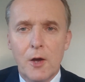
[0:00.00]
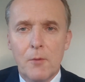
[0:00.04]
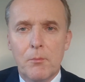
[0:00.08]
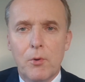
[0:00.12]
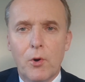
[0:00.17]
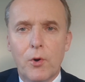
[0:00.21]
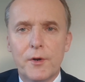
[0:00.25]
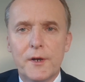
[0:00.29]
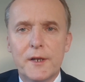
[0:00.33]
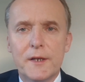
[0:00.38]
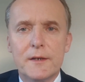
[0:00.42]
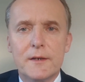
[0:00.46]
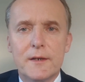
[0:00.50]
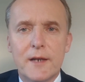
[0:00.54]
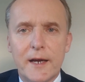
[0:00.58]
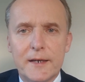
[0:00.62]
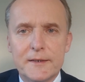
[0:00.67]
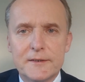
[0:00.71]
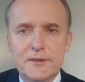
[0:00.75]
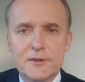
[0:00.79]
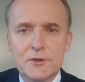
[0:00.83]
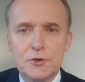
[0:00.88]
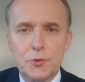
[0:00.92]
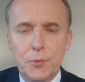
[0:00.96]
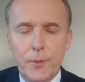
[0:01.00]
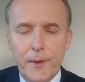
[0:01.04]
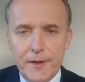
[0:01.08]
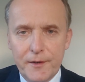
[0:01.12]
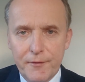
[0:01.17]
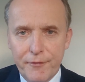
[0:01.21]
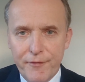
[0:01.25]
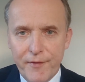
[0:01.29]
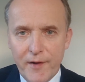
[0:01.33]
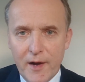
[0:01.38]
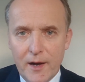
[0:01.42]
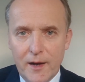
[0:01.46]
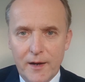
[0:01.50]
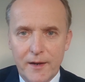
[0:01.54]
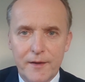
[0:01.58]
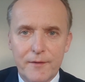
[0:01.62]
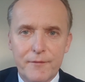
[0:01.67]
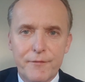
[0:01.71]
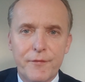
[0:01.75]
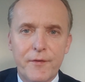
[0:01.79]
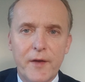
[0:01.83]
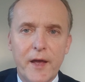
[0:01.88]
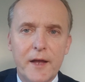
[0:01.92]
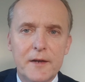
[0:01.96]
Born in
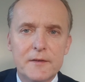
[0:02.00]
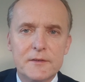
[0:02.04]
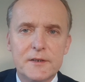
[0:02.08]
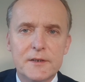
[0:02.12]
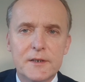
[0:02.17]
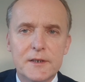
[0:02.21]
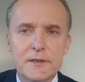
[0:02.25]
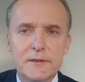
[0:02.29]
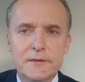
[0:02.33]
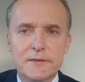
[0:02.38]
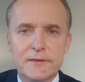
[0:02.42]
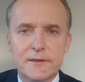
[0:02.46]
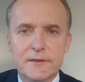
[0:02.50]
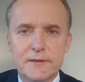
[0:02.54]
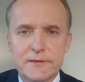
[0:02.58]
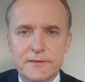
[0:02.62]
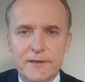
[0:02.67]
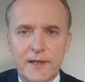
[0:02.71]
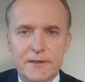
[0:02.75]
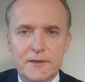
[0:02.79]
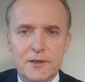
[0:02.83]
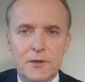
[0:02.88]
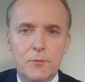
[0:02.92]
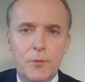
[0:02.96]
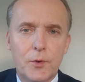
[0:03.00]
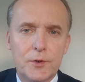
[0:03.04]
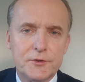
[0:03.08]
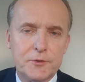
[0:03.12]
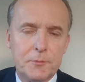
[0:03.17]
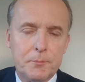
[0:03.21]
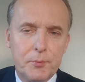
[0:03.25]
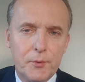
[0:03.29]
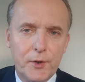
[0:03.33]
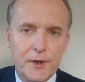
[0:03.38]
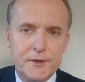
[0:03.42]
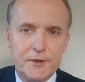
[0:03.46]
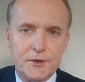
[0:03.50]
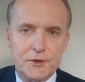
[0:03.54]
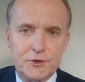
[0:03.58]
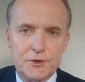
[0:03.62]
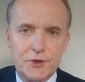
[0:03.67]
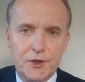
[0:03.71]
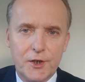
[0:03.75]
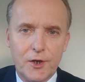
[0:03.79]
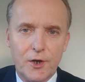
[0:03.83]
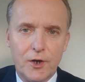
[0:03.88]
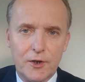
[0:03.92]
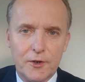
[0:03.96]
1925, Antony C. Sutton was a British
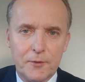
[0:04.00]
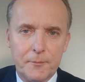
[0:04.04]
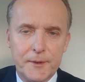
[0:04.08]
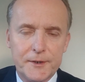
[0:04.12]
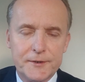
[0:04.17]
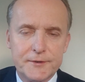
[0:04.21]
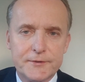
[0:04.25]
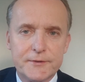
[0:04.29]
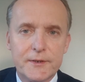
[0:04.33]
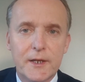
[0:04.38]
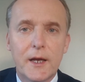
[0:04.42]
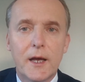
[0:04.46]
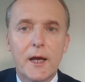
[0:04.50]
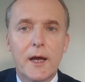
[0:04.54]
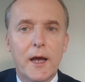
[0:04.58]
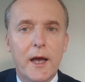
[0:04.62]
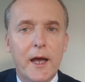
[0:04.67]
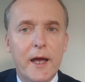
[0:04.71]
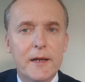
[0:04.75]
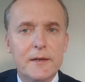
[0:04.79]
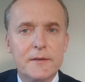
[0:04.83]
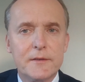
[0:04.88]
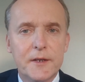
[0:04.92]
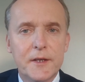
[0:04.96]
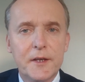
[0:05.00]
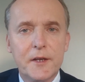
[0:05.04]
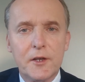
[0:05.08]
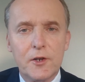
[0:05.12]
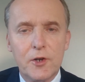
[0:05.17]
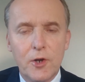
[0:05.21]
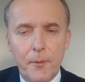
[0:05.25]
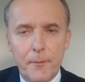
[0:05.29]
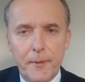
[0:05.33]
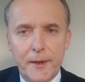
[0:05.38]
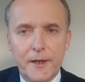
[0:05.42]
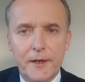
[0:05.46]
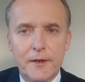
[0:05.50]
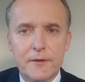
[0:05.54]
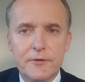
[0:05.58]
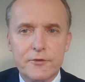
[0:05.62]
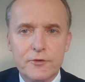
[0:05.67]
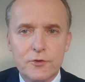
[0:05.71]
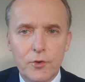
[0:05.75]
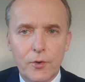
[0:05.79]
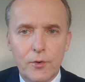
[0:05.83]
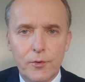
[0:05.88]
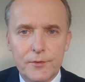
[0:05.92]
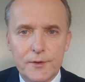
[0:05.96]
economist and economic
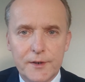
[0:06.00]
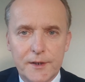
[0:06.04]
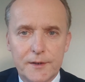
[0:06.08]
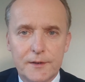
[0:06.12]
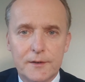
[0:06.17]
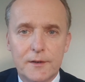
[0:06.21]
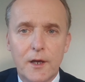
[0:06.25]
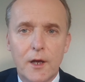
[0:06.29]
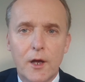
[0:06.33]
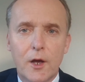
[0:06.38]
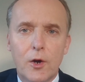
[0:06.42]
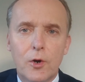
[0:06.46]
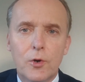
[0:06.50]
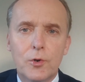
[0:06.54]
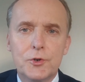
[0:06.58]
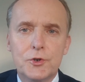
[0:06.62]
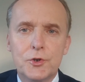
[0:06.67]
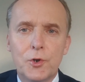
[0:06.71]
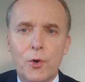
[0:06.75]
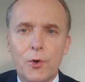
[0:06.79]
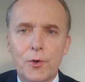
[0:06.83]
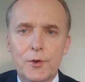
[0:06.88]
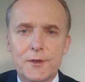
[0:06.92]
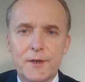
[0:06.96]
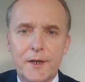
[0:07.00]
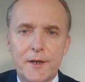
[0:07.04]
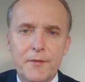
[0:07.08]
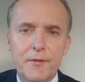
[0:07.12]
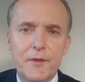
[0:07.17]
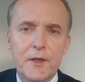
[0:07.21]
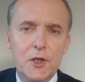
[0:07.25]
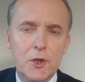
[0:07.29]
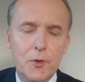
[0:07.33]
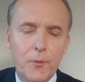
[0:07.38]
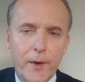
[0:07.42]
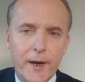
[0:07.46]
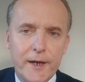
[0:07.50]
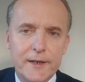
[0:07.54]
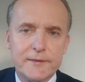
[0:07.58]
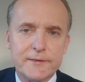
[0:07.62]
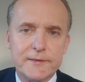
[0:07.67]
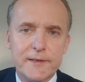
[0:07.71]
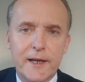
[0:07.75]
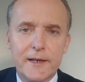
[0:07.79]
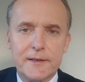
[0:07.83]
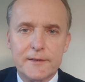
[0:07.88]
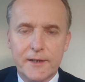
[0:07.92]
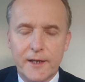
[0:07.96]
historian who taught in the
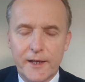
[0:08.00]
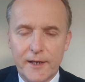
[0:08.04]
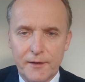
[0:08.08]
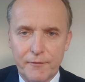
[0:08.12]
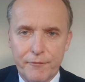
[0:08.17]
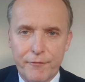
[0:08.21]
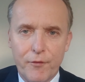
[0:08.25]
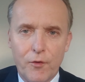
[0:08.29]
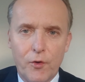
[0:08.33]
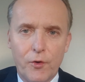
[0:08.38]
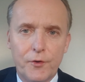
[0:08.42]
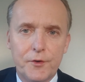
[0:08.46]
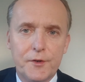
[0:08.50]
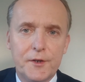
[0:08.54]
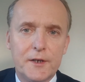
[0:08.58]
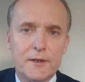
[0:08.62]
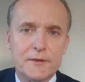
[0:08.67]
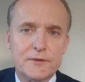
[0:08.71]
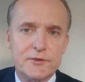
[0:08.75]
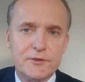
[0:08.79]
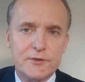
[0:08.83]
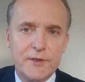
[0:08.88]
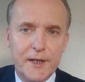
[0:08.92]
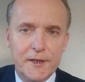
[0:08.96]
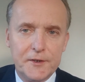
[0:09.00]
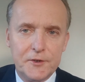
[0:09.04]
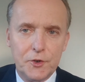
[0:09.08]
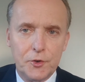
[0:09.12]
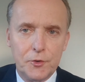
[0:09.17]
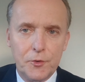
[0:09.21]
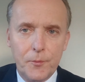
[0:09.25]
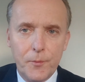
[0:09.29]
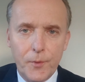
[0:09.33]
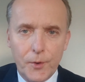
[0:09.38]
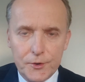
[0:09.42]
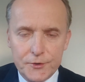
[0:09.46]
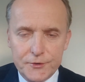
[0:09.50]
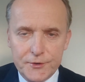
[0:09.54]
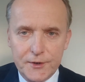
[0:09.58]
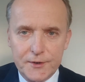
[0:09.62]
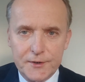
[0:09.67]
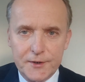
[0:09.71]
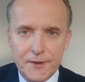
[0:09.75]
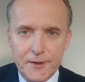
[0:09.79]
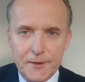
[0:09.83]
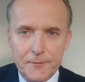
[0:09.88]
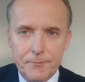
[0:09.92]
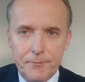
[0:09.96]
US at California State
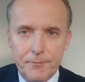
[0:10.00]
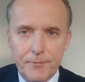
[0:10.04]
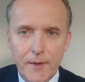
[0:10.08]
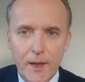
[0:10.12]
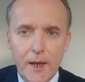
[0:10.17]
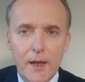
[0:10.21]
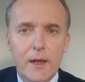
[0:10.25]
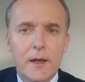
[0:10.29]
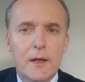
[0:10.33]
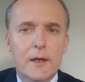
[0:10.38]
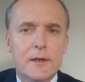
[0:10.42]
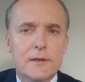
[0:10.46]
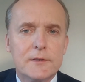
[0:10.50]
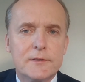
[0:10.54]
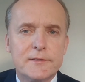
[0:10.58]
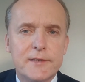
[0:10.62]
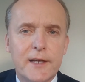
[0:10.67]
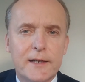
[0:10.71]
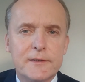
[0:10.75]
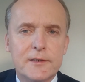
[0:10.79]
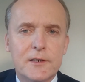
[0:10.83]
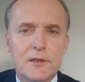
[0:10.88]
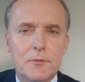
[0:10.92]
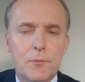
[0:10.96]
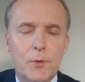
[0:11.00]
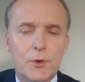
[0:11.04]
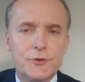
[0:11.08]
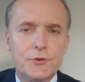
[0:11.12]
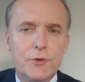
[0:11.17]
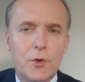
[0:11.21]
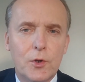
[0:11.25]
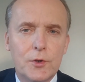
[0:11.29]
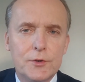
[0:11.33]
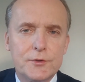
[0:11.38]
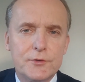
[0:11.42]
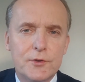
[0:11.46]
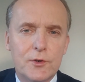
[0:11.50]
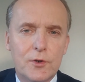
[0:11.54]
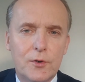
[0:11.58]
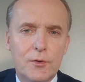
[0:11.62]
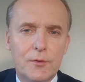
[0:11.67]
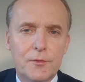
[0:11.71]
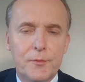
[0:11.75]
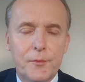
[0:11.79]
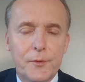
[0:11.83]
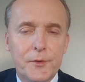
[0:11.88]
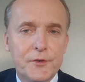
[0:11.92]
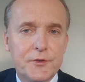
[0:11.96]
University. Sutton was also
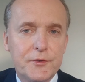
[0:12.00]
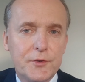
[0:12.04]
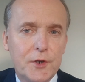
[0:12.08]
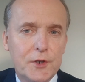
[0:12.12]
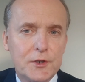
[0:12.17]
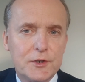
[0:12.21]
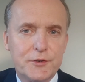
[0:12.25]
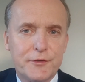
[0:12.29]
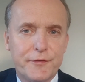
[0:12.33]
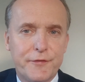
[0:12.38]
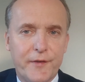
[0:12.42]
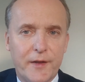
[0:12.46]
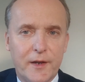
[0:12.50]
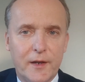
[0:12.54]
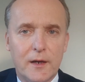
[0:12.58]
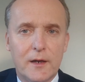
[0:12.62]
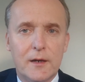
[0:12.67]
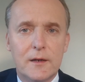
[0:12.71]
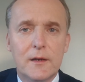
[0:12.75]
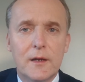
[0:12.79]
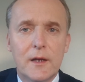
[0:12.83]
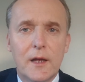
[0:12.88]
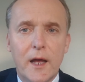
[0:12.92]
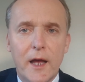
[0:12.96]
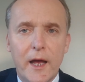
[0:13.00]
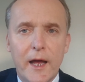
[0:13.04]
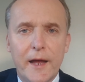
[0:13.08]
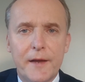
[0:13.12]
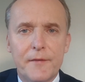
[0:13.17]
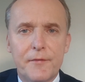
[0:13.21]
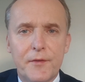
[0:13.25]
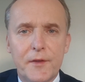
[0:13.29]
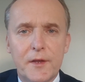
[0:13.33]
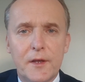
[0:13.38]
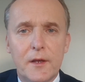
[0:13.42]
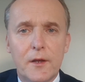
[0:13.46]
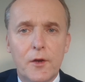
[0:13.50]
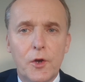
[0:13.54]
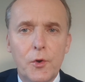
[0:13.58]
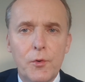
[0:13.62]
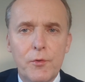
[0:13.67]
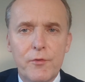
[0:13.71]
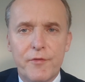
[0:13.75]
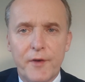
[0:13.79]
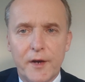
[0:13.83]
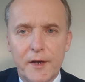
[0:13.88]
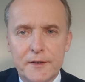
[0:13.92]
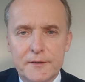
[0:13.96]
a research fellow at the
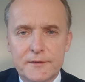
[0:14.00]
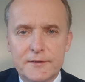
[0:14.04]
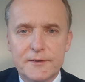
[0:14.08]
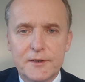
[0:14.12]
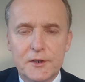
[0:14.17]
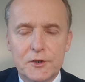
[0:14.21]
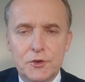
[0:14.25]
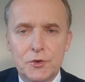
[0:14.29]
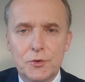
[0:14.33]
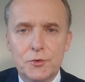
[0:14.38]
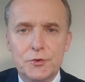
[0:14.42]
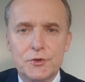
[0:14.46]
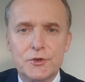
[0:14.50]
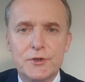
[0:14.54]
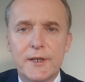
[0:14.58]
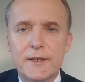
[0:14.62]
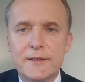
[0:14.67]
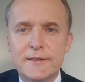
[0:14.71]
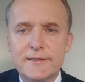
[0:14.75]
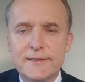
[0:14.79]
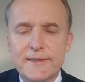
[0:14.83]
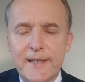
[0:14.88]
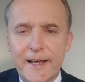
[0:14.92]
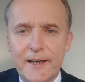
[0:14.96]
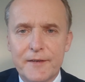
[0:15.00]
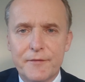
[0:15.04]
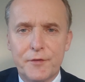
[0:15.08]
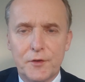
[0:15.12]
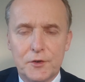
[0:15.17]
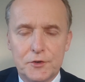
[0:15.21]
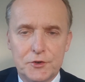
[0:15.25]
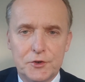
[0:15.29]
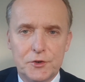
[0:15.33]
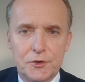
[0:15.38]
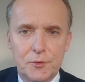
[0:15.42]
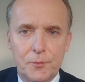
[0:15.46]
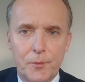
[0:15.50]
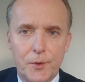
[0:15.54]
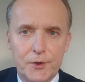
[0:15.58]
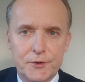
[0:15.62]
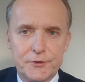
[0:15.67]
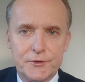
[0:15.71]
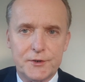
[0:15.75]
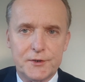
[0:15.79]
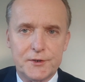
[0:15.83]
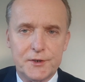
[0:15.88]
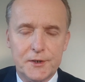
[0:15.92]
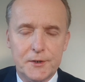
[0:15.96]
Hoover Institution at Stanford
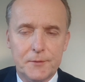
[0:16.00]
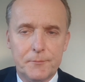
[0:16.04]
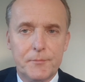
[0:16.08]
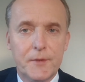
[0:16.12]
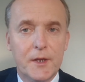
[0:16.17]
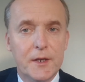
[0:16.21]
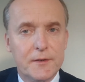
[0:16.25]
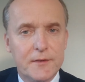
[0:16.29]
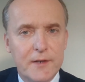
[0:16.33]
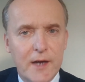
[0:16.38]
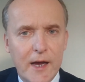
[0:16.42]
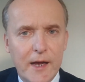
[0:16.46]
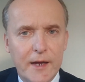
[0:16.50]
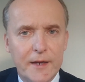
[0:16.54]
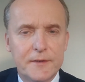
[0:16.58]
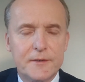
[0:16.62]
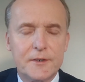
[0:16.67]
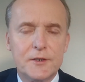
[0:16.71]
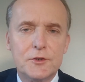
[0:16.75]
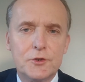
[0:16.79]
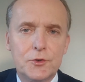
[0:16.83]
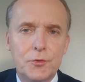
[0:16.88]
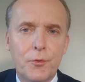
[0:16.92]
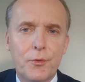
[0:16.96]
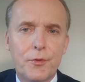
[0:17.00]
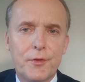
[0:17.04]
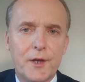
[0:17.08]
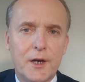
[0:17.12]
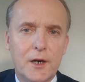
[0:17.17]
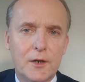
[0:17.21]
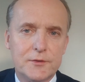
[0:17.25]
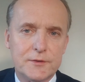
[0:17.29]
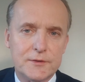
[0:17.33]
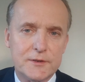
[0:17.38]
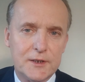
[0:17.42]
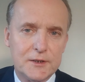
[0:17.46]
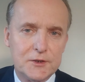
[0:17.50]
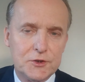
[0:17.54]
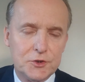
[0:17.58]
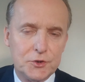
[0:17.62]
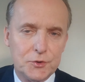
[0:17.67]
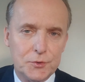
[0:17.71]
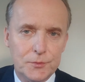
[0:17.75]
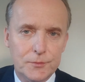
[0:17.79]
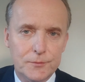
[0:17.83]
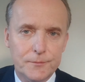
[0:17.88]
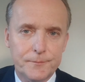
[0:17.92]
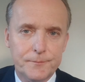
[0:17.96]
University. He died in
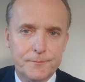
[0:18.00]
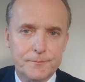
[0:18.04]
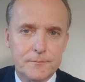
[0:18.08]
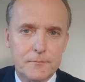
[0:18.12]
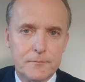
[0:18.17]
2002.